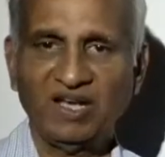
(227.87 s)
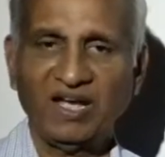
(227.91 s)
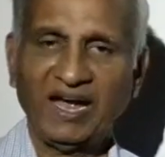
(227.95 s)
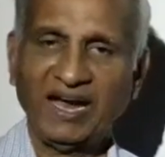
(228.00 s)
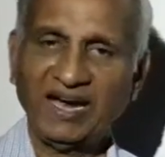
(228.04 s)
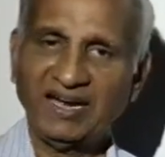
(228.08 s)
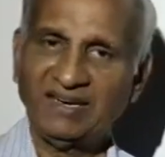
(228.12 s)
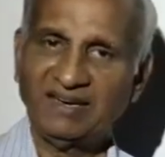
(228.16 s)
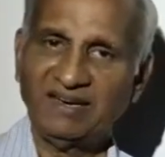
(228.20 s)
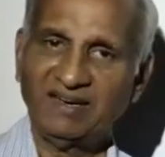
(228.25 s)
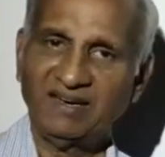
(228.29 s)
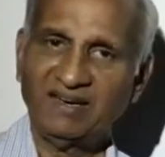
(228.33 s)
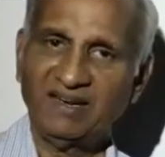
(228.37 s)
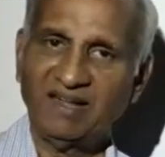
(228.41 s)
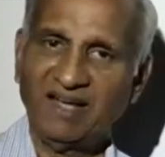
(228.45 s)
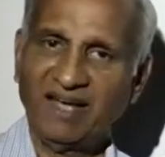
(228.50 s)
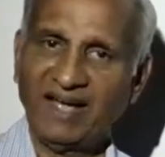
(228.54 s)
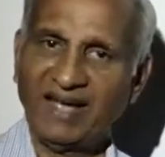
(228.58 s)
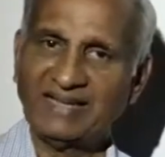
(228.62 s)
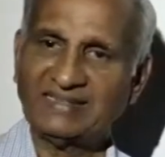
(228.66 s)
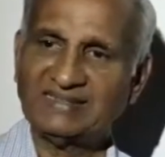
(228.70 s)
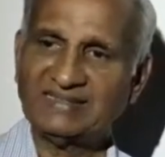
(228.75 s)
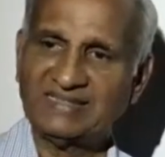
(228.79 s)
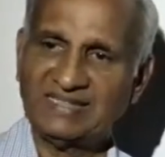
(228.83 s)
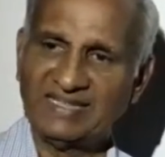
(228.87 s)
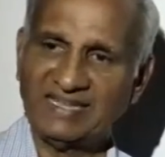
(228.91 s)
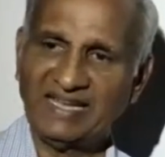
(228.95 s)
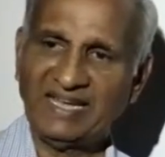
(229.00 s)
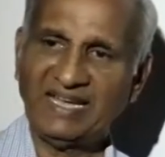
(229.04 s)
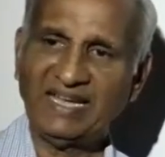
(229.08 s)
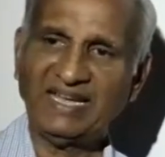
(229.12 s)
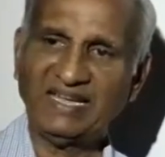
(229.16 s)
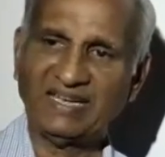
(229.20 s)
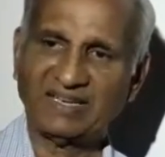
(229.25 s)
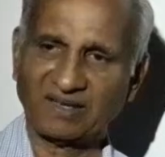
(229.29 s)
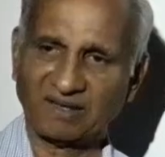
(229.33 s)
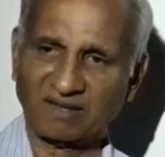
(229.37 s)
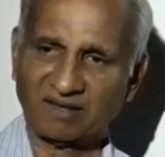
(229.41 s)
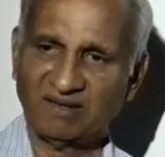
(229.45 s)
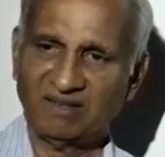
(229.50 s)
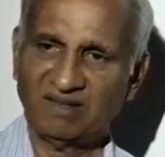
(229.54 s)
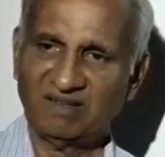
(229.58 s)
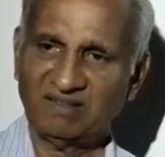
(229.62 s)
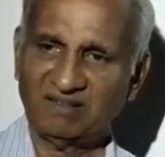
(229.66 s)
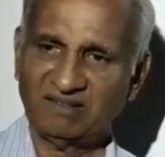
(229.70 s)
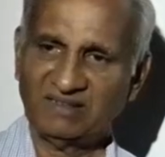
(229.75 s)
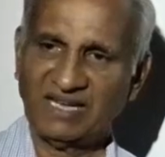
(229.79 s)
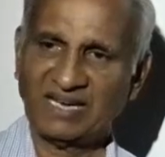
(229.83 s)
And as the air
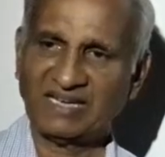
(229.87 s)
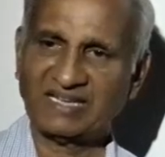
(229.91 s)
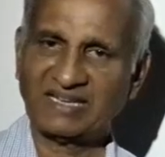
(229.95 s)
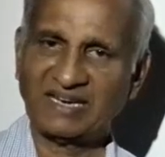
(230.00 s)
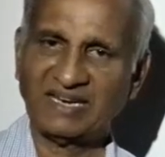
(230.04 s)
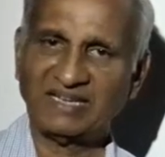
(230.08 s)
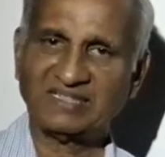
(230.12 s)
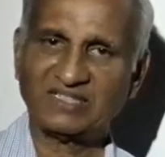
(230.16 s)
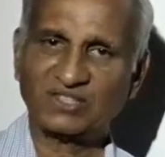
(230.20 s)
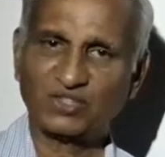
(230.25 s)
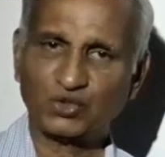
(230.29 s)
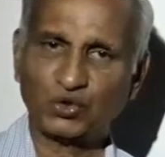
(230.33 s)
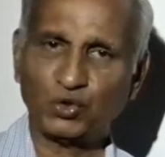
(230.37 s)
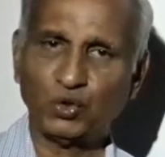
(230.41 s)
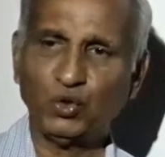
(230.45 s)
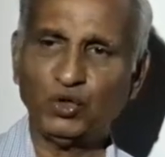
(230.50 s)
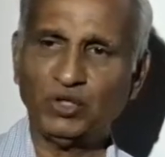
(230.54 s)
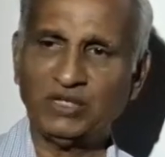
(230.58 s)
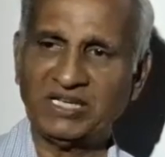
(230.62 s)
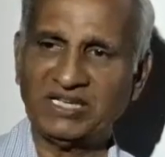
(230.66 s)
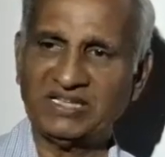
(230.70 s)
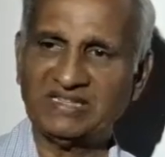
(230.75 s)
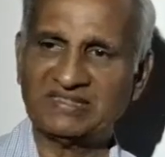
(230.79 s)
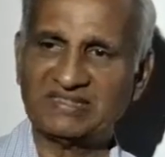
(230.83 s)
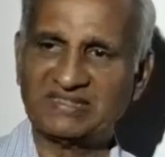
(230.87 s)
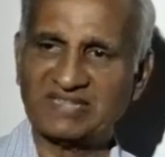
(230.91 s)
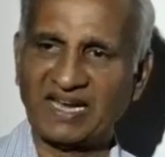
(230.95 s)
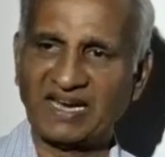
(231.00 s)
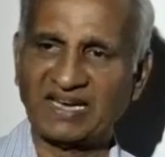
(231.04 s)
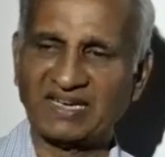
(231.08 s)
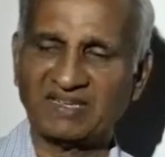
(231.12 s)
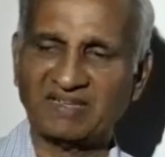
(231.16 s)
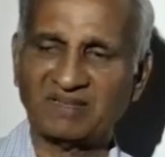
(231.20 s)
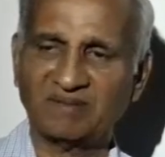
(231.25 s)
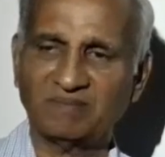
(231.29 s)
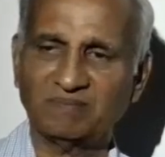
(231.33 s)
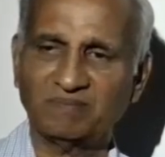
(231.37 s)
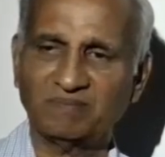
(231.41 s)
that gets stored inside